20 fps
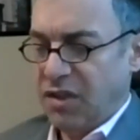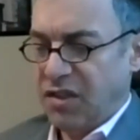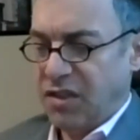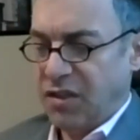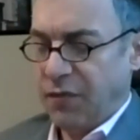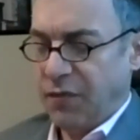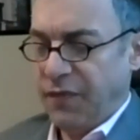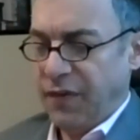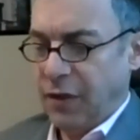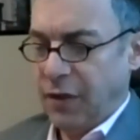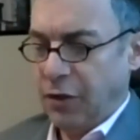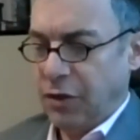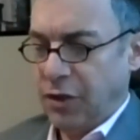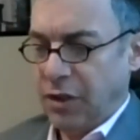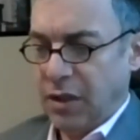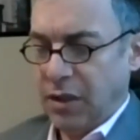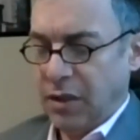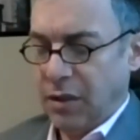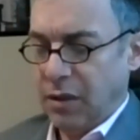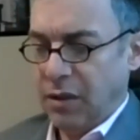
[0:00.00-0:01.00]

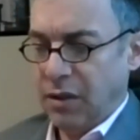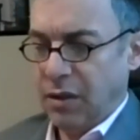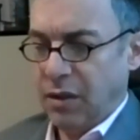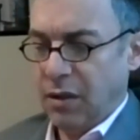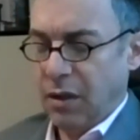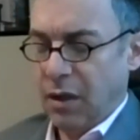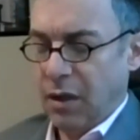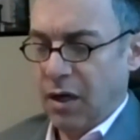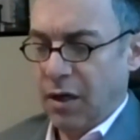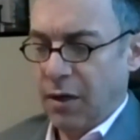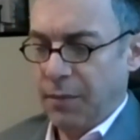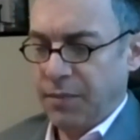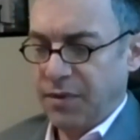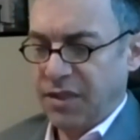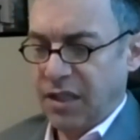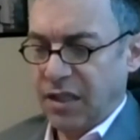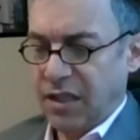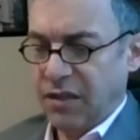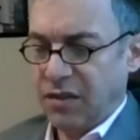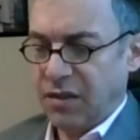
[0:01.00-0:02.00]
Civilian
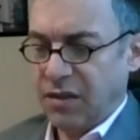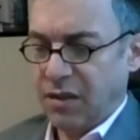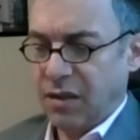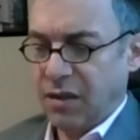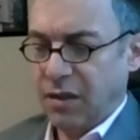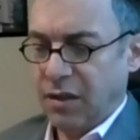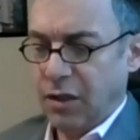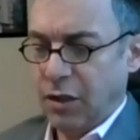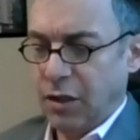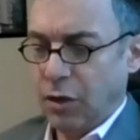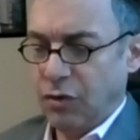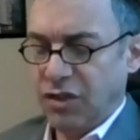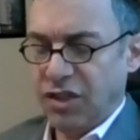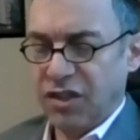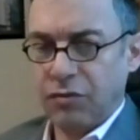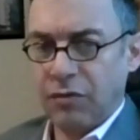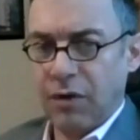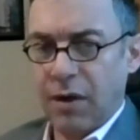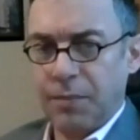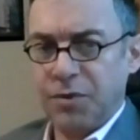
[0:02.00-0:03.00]

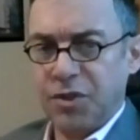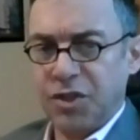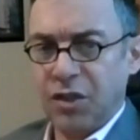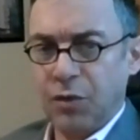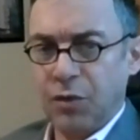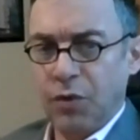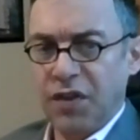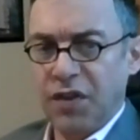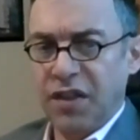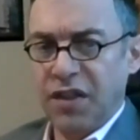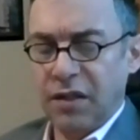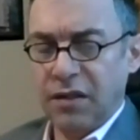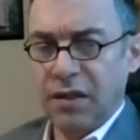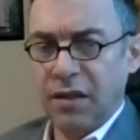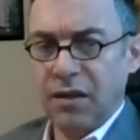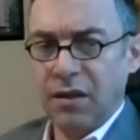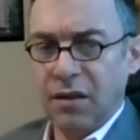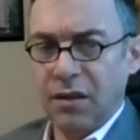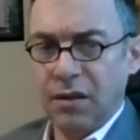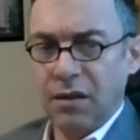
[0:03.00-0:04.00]
disruption within
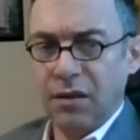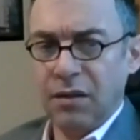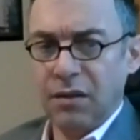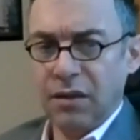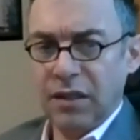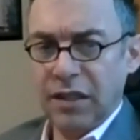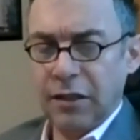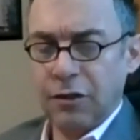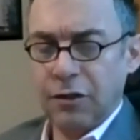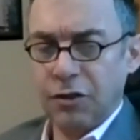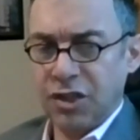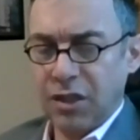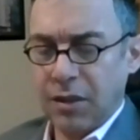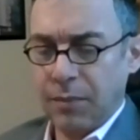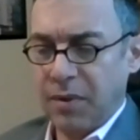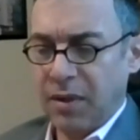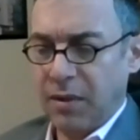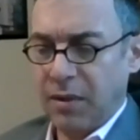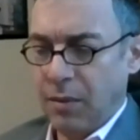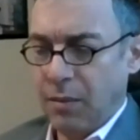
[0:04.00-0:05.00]
the
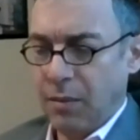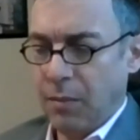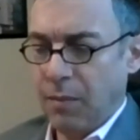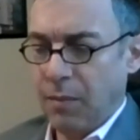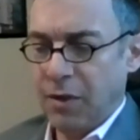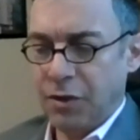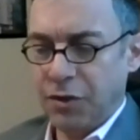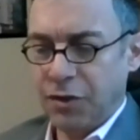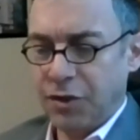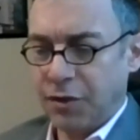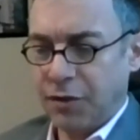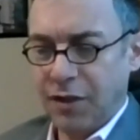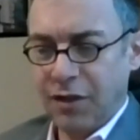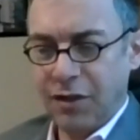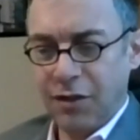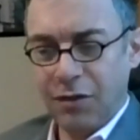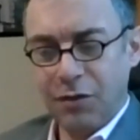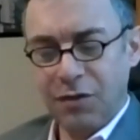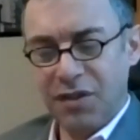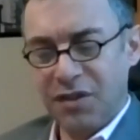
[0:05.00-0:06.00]
leadership and
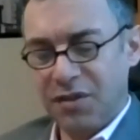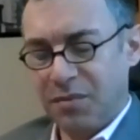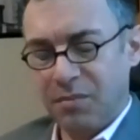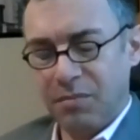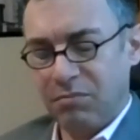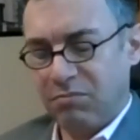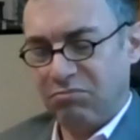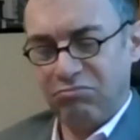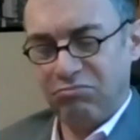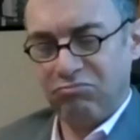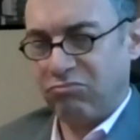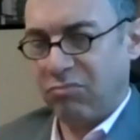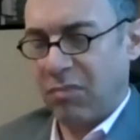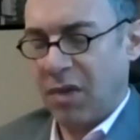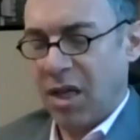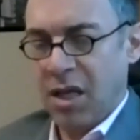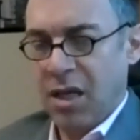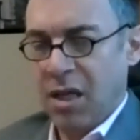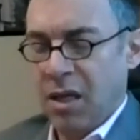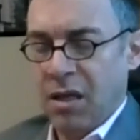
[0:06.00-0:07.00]
military coup, it's
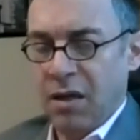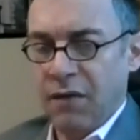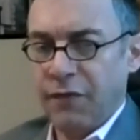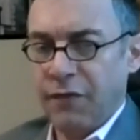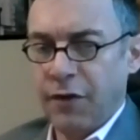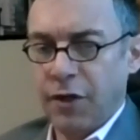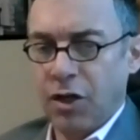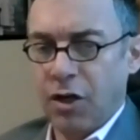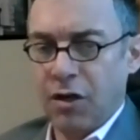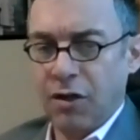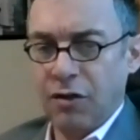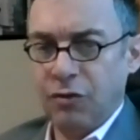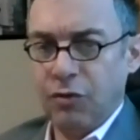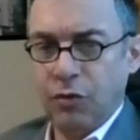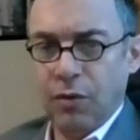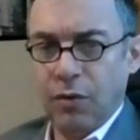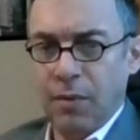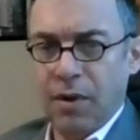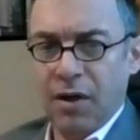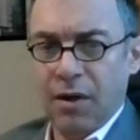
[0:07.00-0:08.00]
very hard
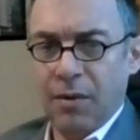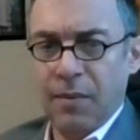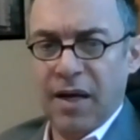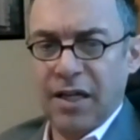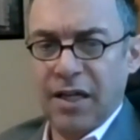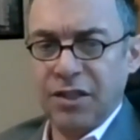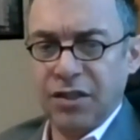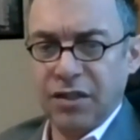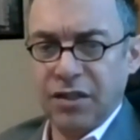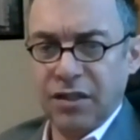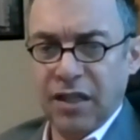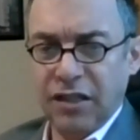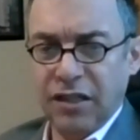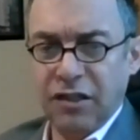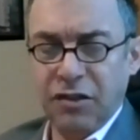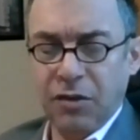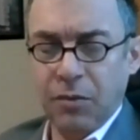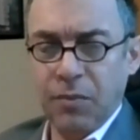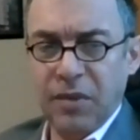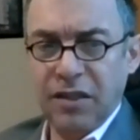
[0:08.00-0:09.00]
to imagine.
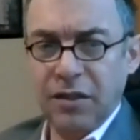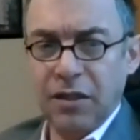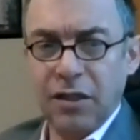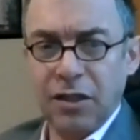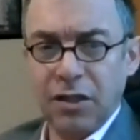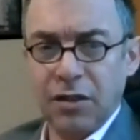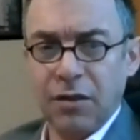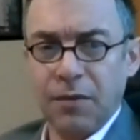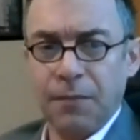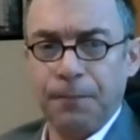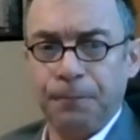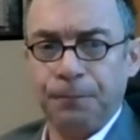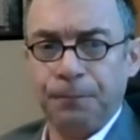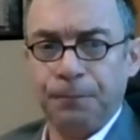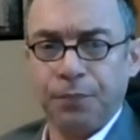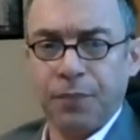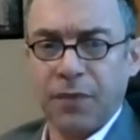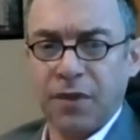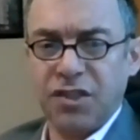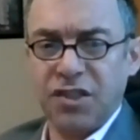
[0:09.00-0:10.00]
That doesn't mean that
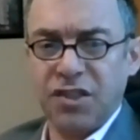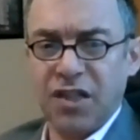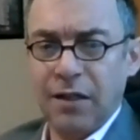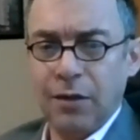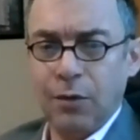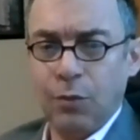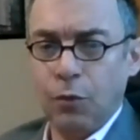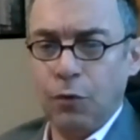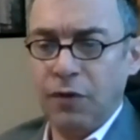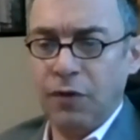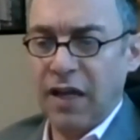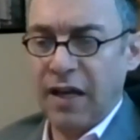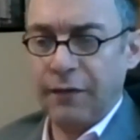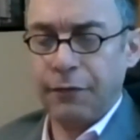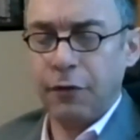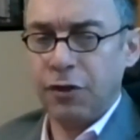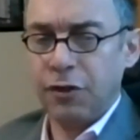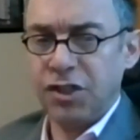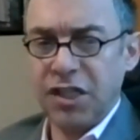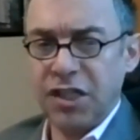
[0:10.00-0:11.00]
China won't
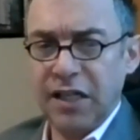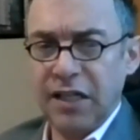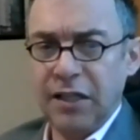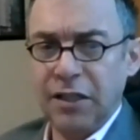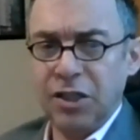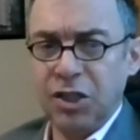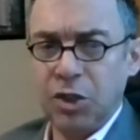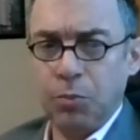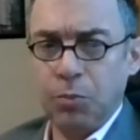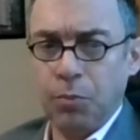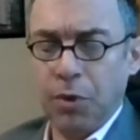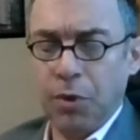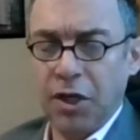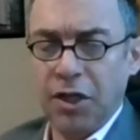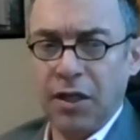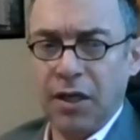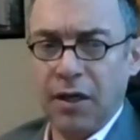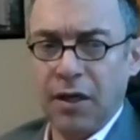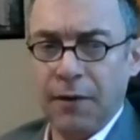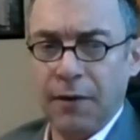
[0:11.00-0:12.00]
ever change,
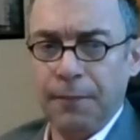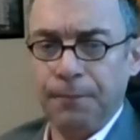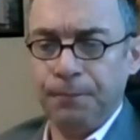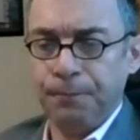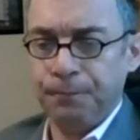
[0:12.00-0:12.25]
but